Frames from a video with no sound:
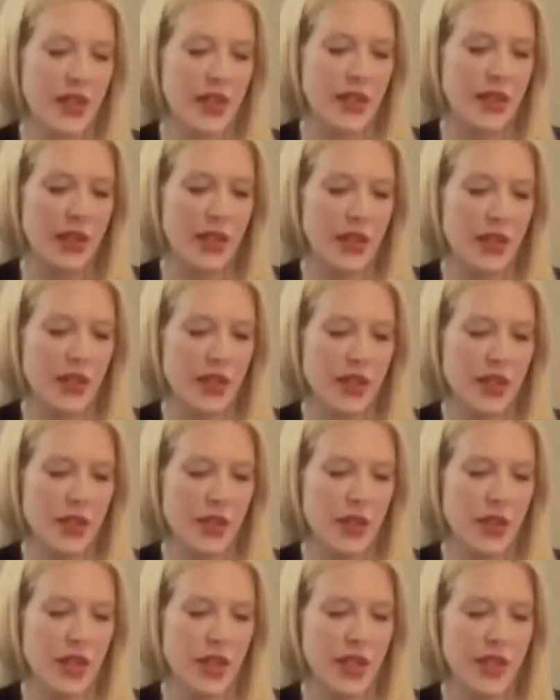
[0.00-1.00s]
they're so
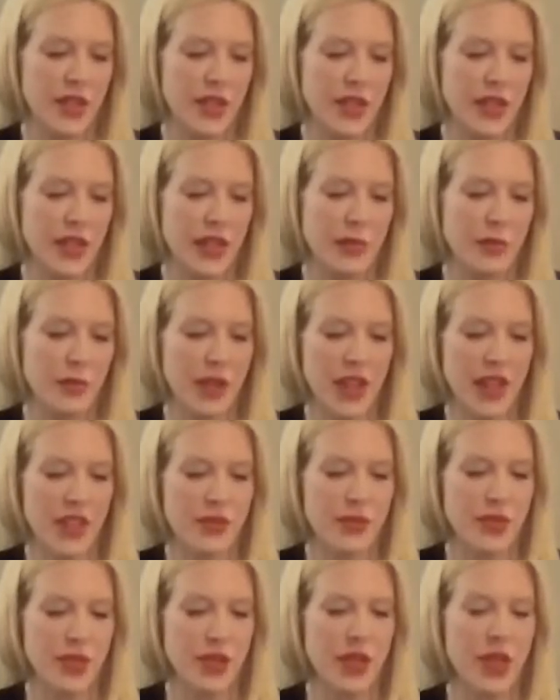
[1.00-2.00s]
nice. You can get
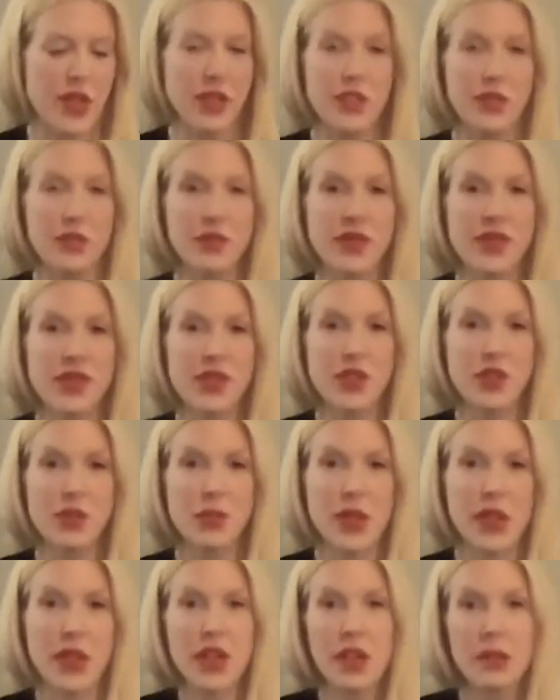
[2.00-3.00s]
plasmon cards from so
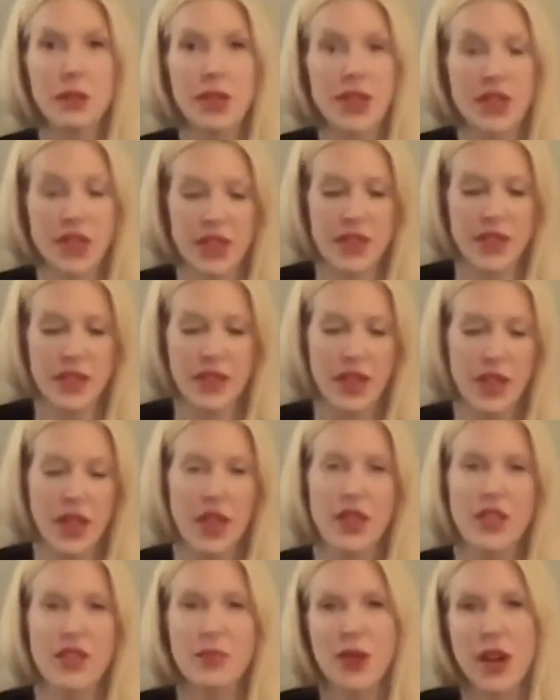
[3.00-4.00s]
many companies.
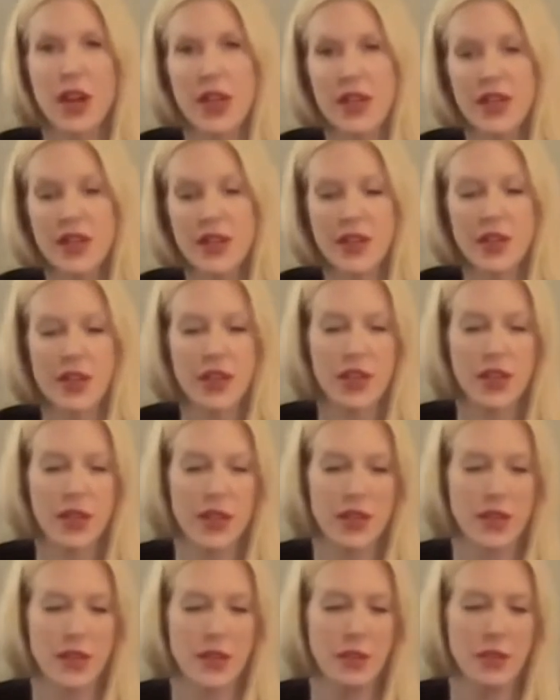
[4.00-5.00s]

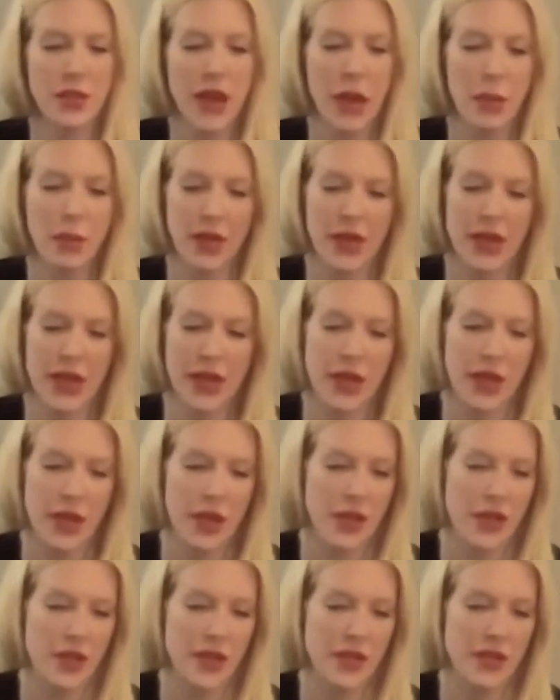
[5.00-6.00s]
Smythson, Papier,
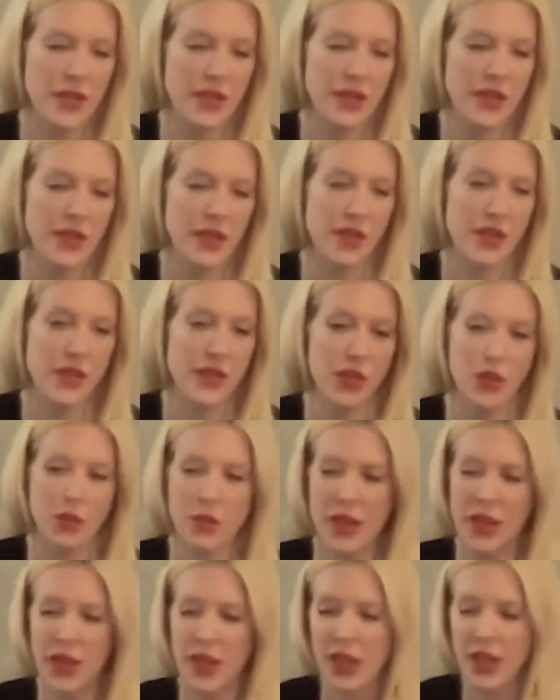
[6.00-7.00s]
there's so
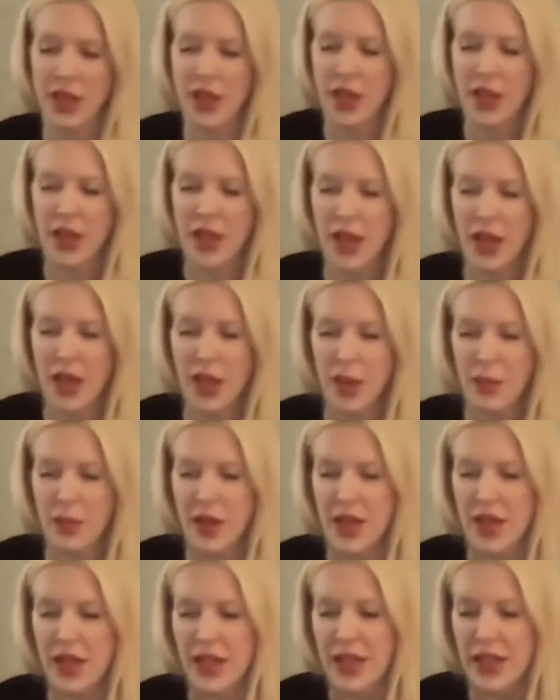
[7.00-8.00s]
many.
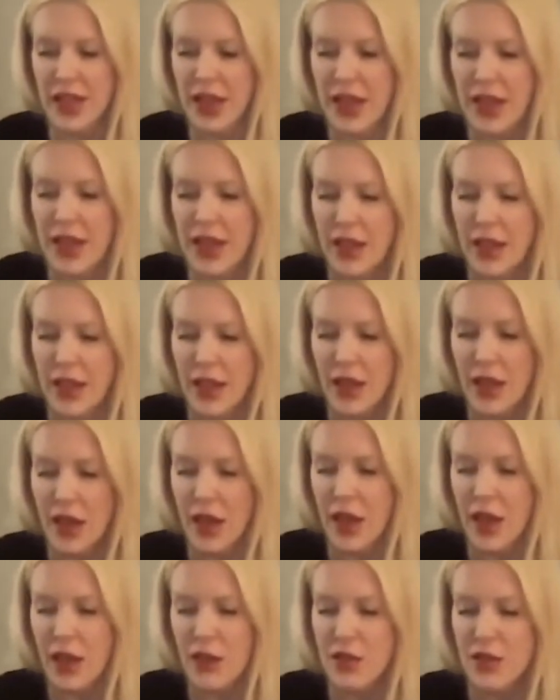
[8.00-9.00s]
And again,
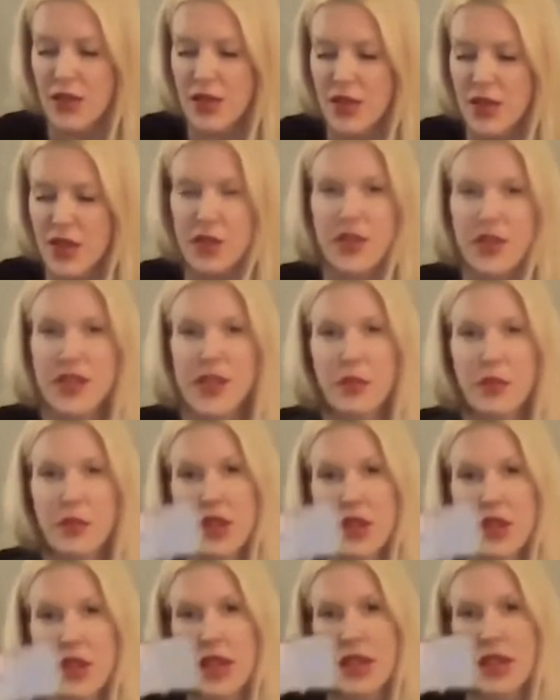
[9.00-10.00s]
I would use something
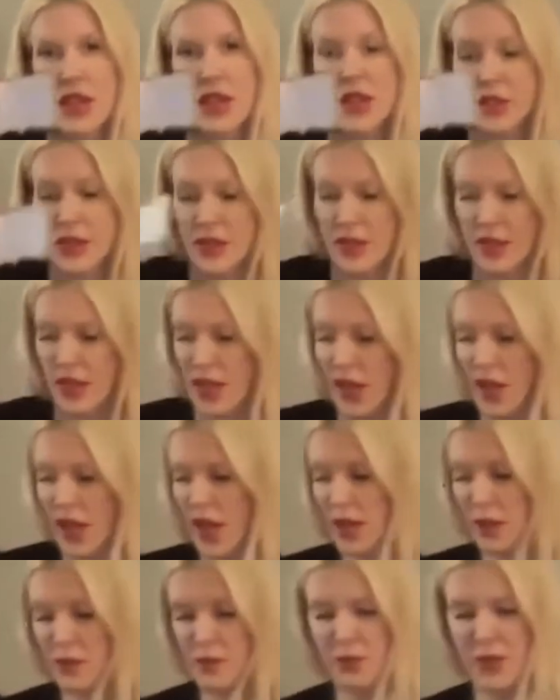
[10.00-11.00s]
like this
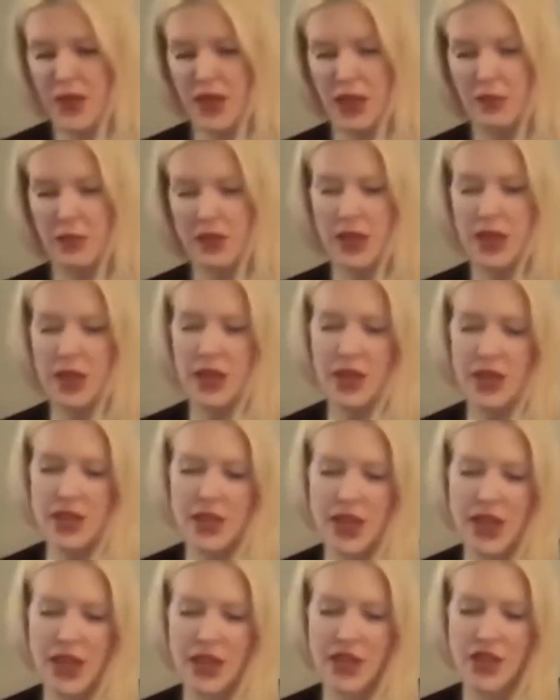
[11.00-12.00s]
and maybe
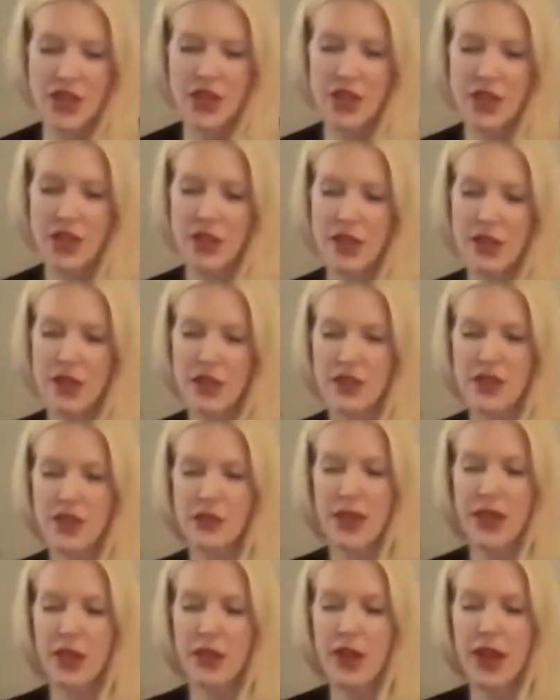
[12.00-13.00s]
attach it onto
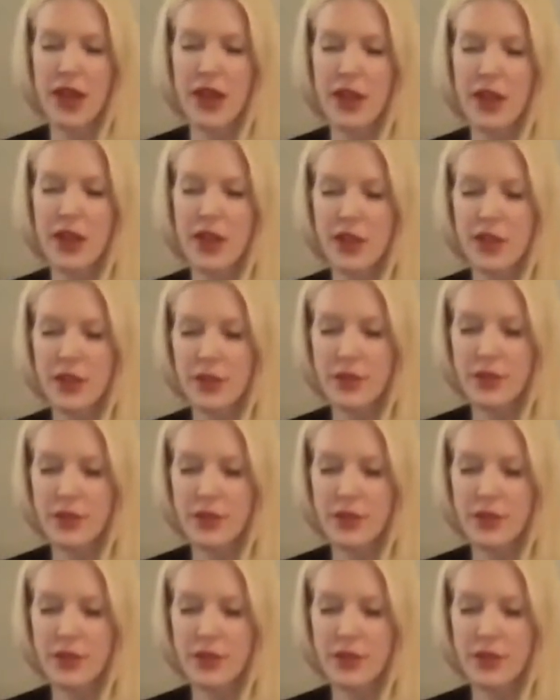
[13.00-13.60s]
my cracker